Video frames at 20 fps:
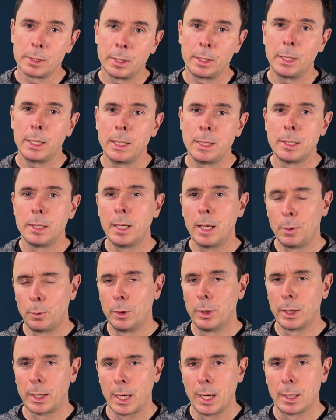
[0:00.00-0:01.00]
it needs
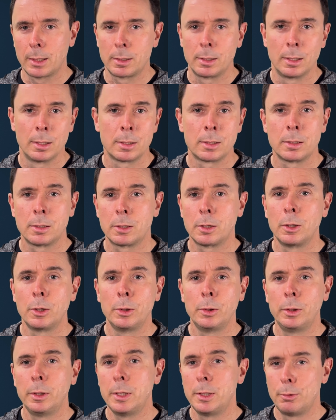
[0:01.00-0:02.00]
network access, so
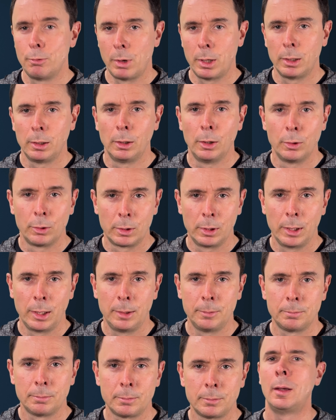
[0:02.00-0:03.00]
you'll need to run it locally.